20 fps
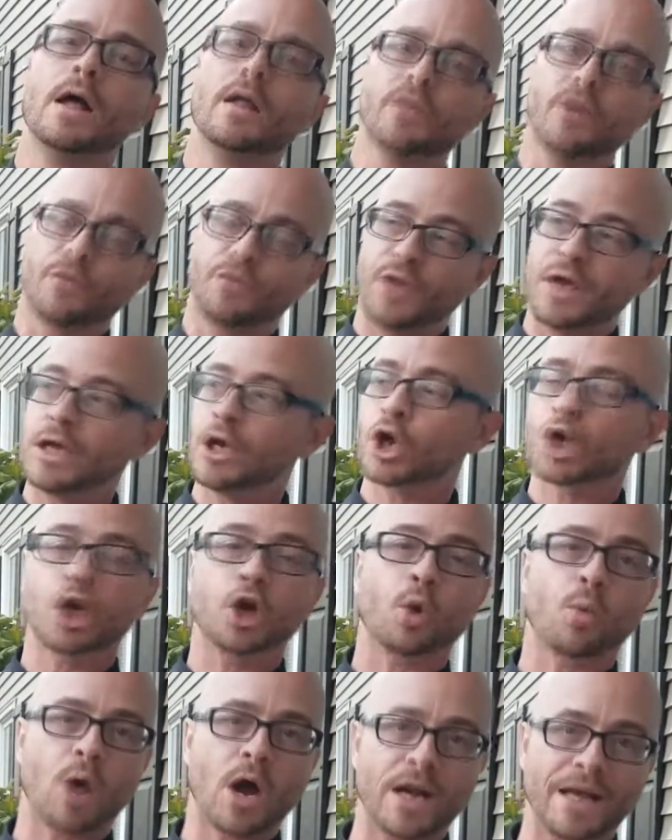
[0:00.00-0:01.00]
The thing you're
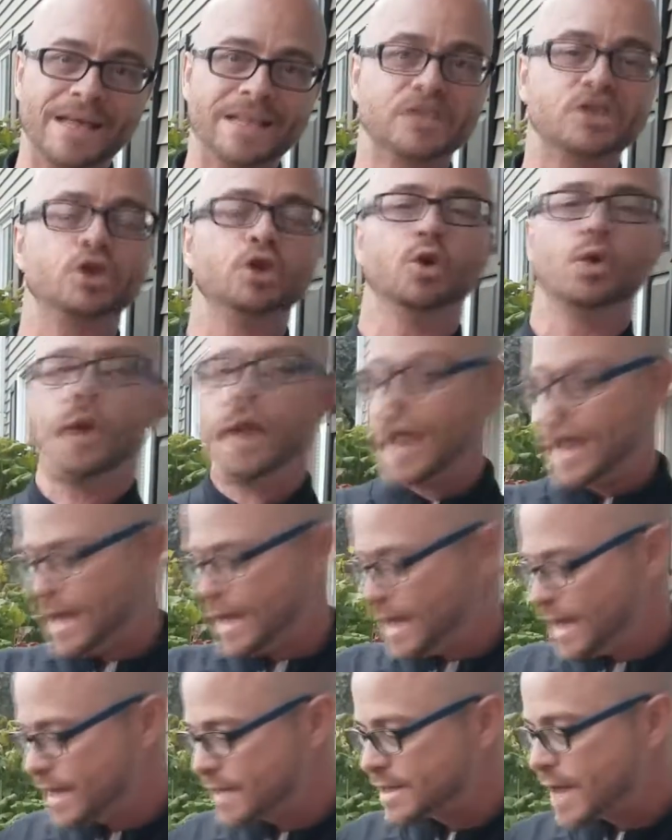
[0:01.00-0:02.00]
gonna run into
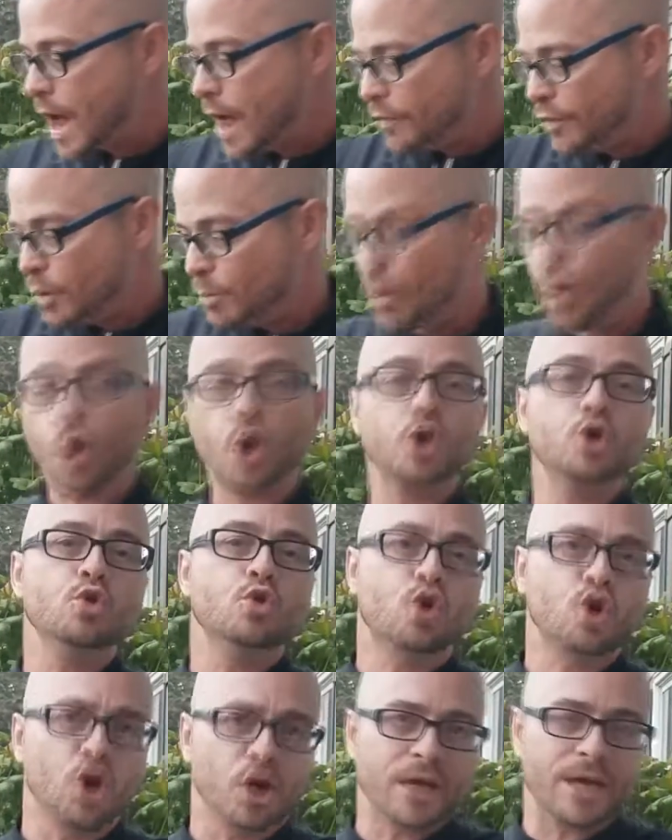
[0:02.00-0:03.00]
is the more you
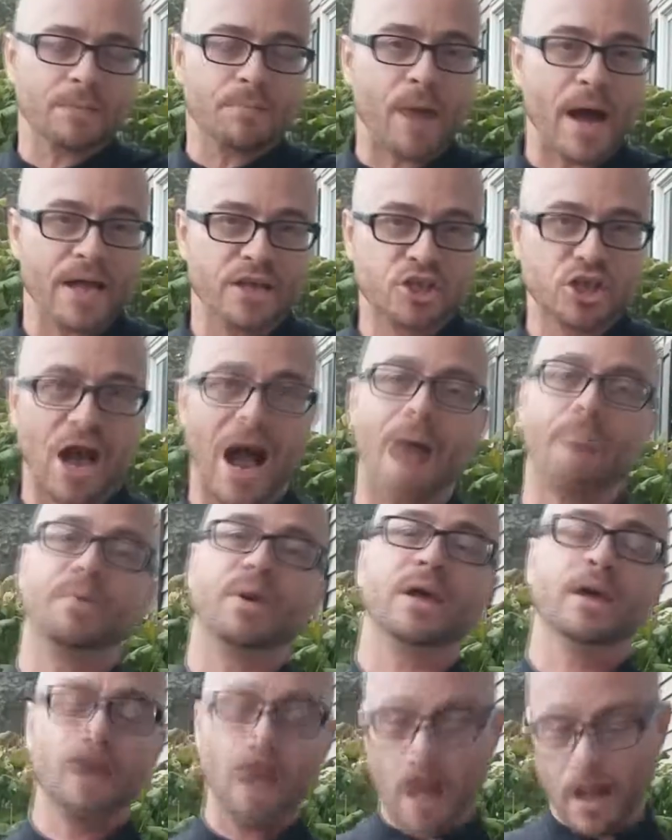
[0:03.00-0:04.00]
cook it by
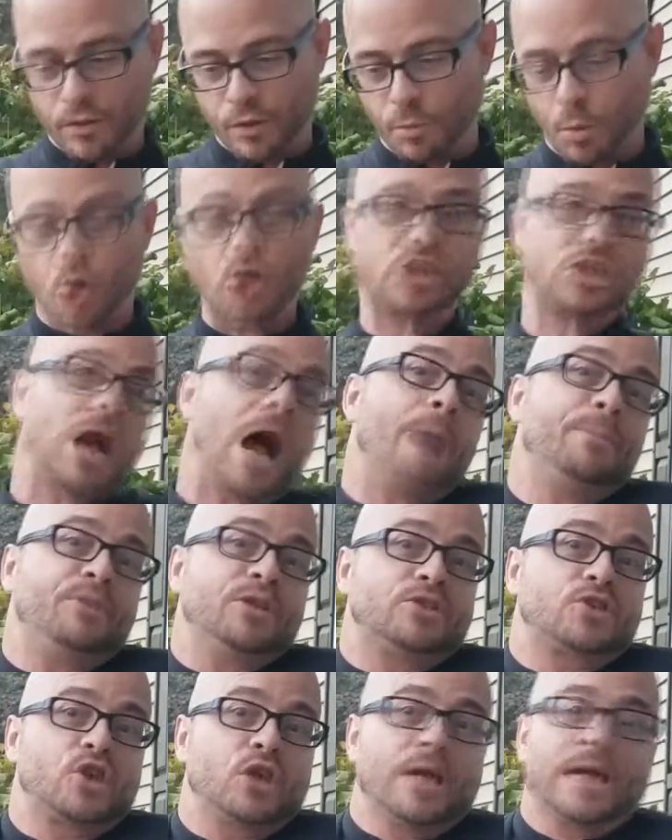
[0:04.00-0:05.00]
chopping, the more chopped
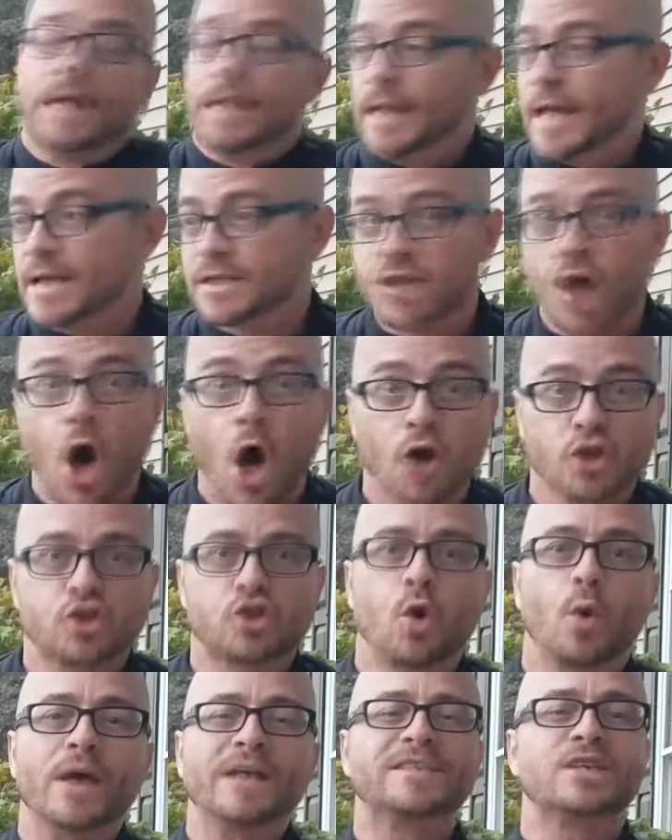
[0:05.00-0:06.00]
it's gonna get, and that's all.
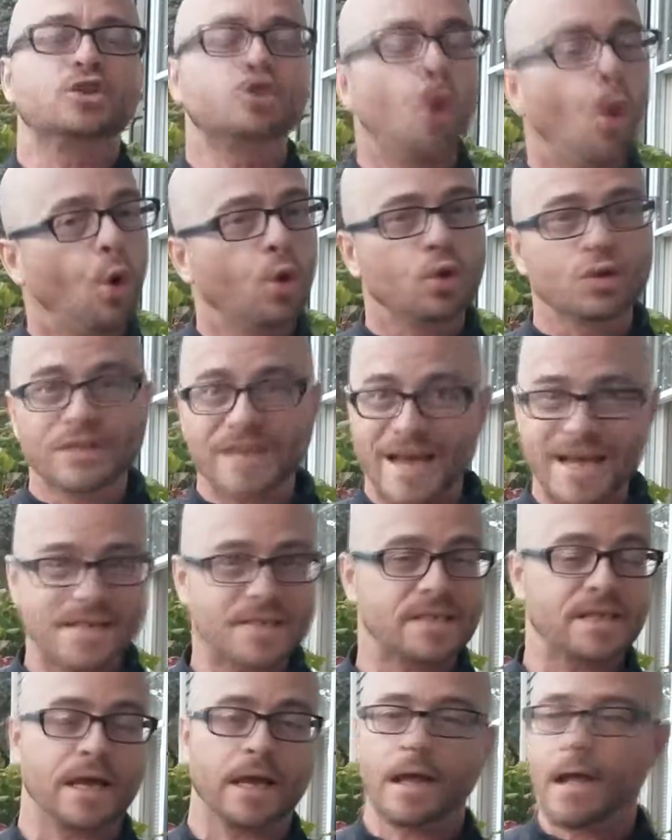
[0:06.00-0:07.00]
So it's a total
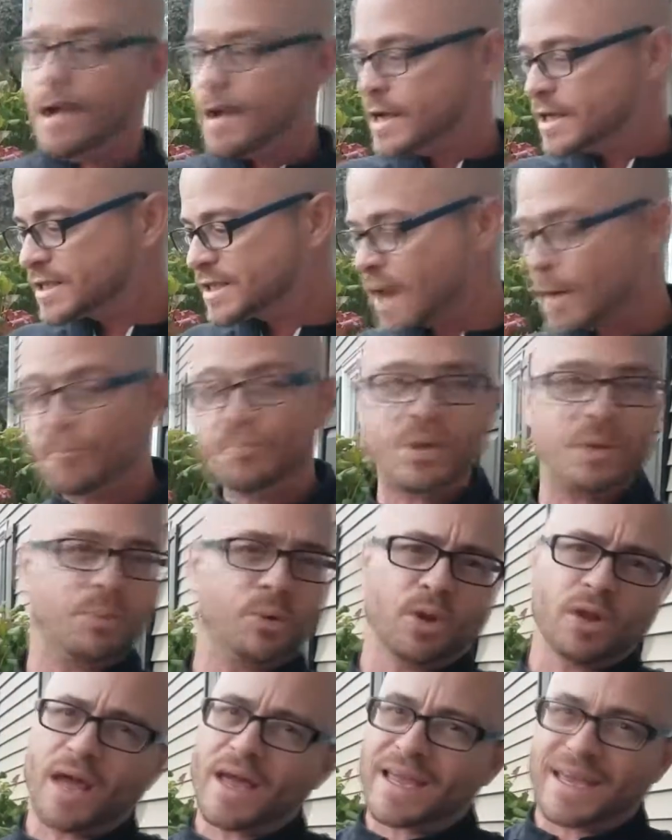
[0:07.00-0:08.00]
taste thing. Some
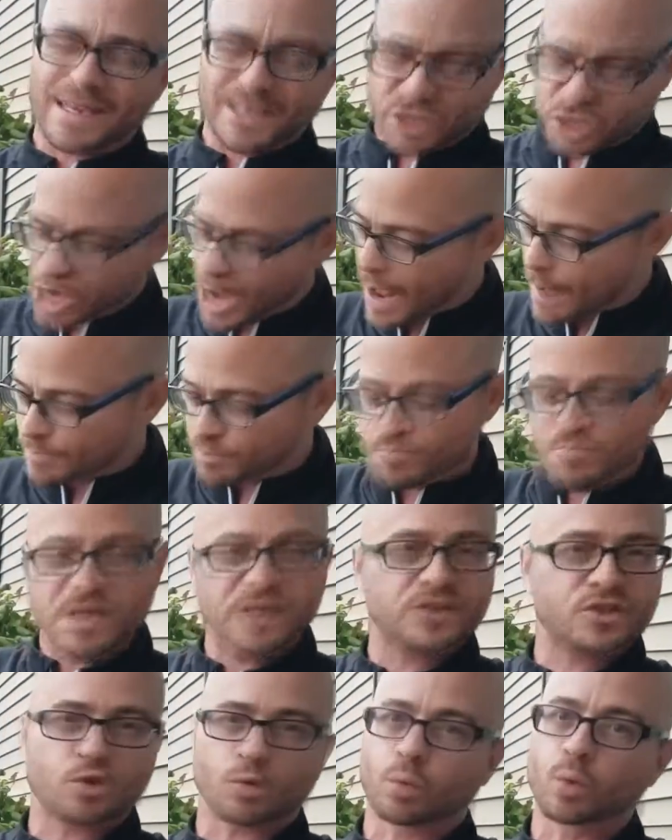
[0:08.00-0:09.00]
people like it chopped,
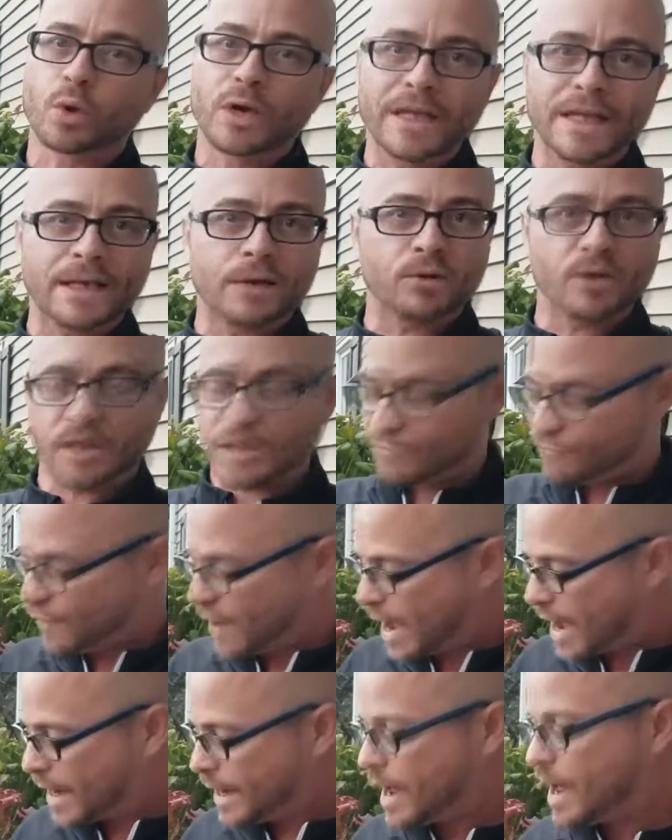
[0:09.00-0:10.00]
minced really
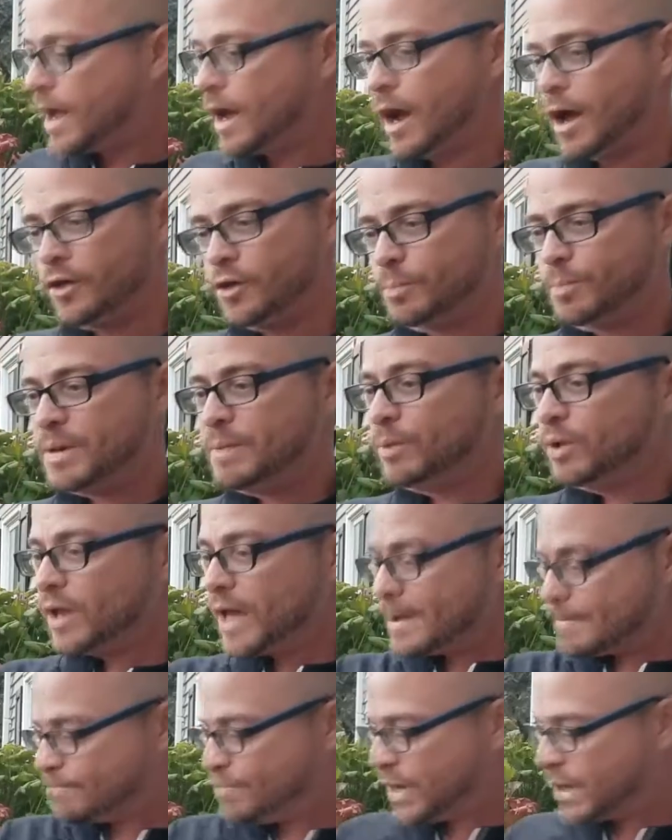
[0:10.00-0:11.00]
fine. Other people
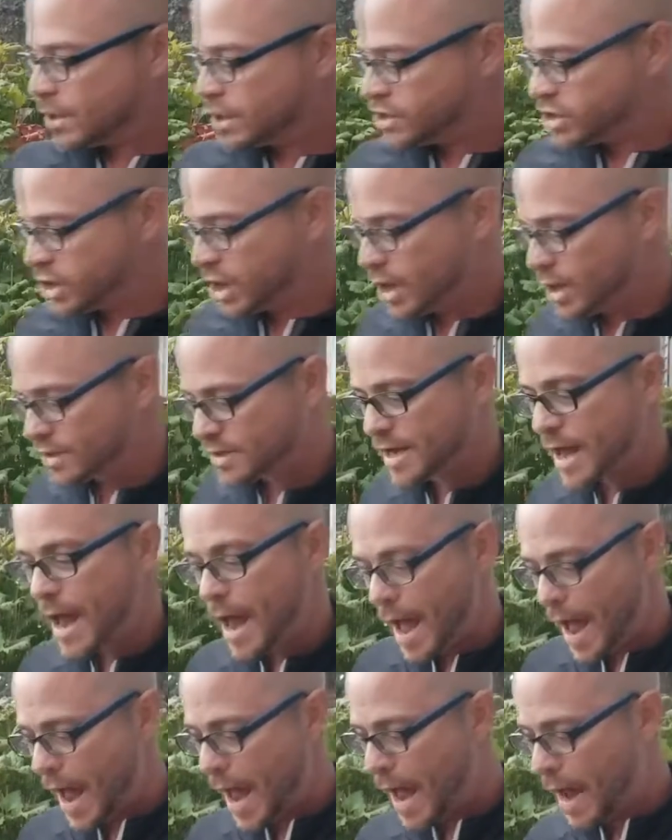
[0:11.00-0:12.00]
like bigger chunks,
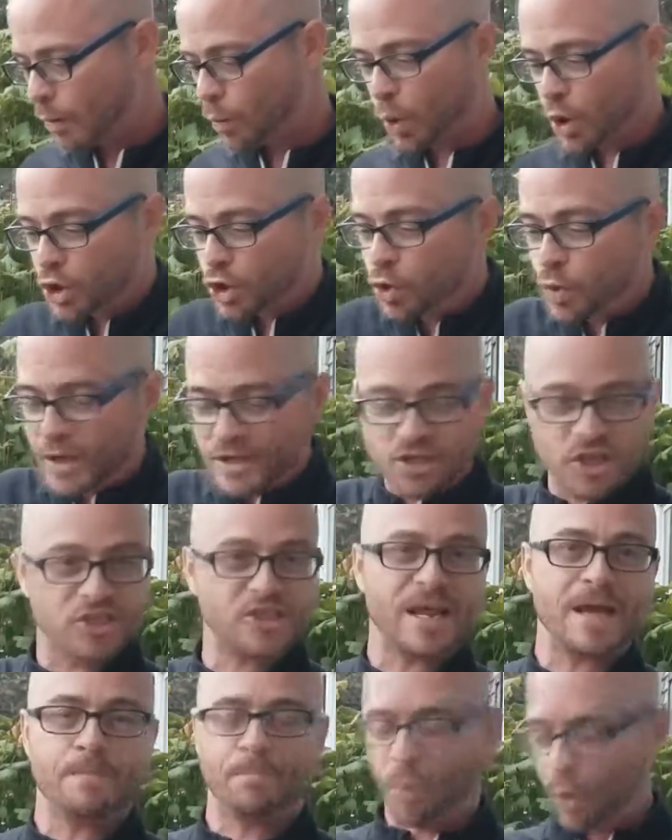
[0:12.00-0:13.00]
and we're doing
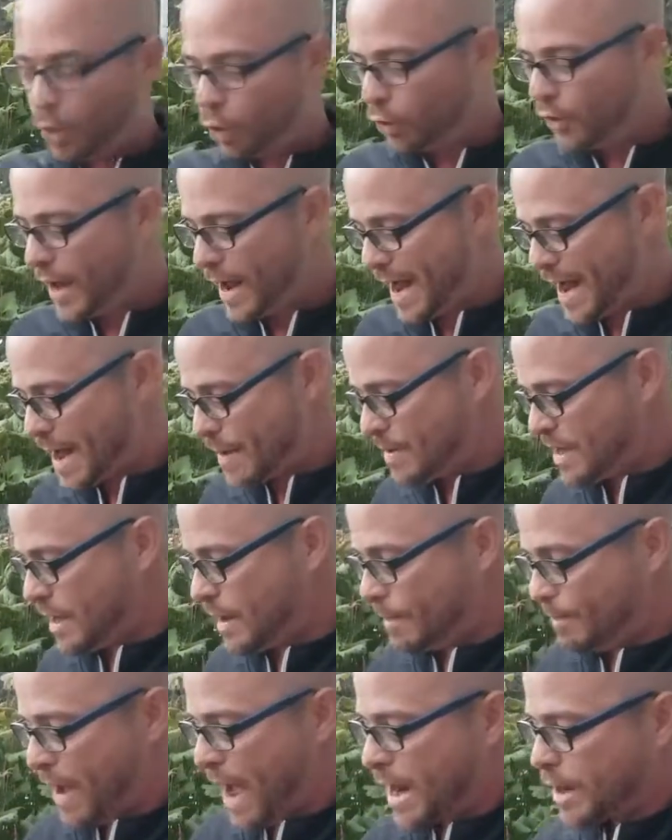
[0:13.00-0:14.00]
just a
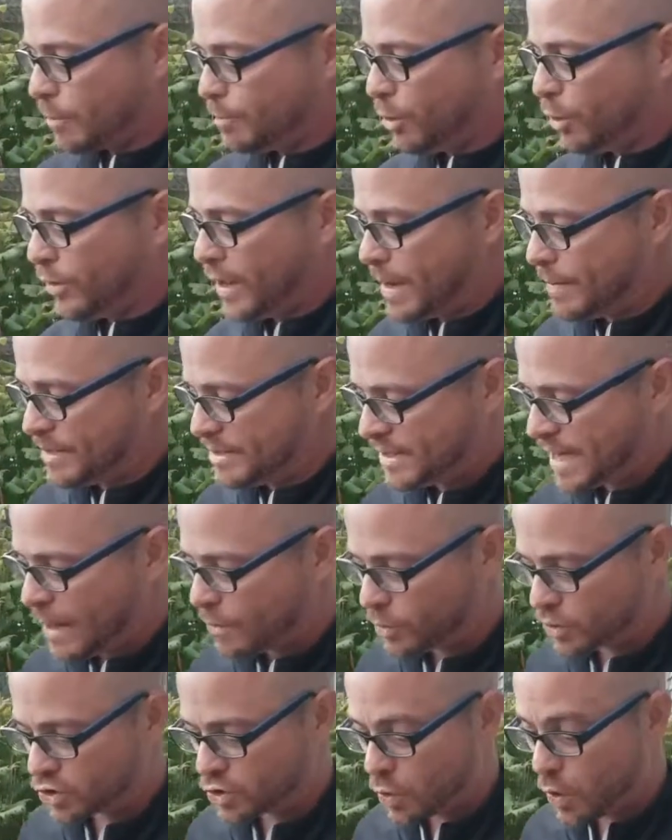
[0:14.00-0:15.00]
Packer pulled hammy
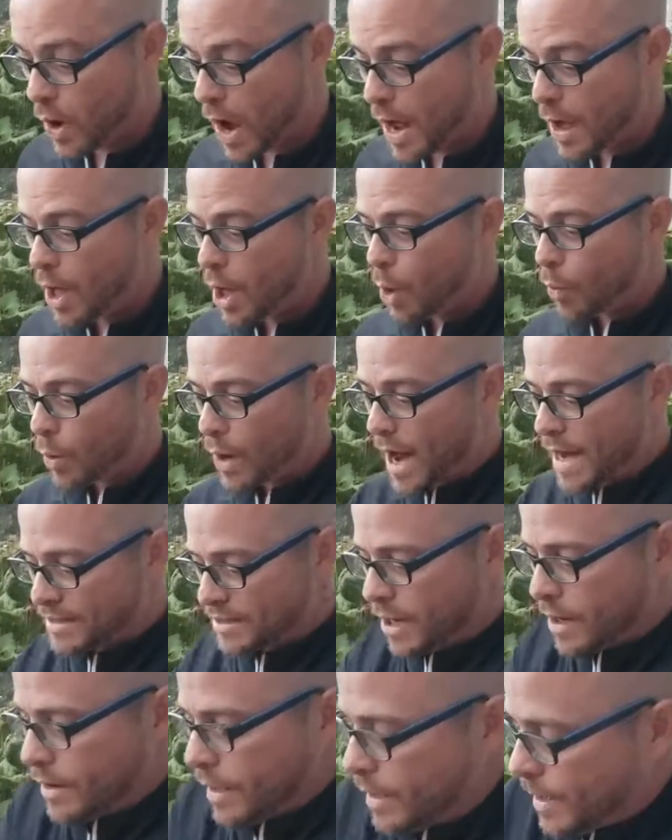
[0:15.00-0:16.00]
sandwich, so we're not
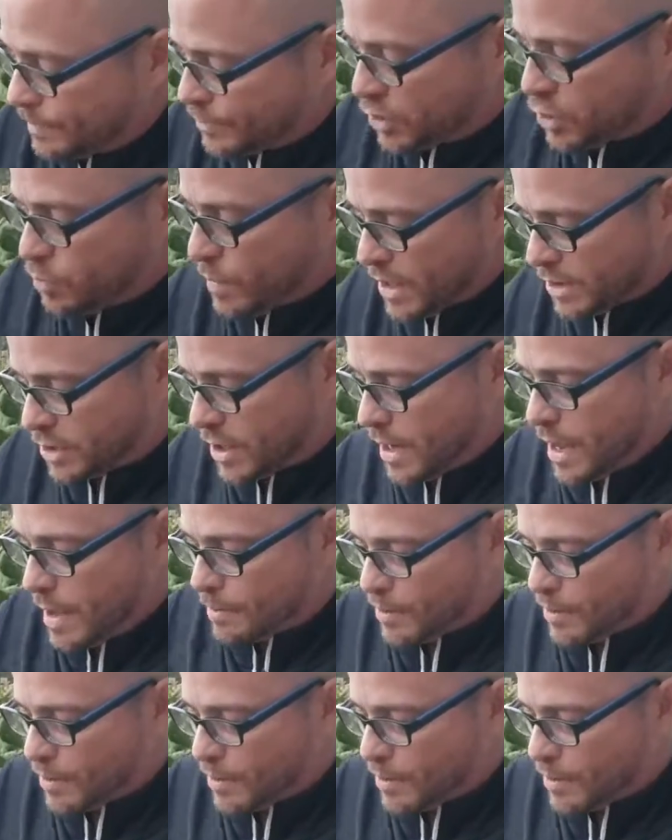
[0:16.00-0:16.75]
tearing it up too much.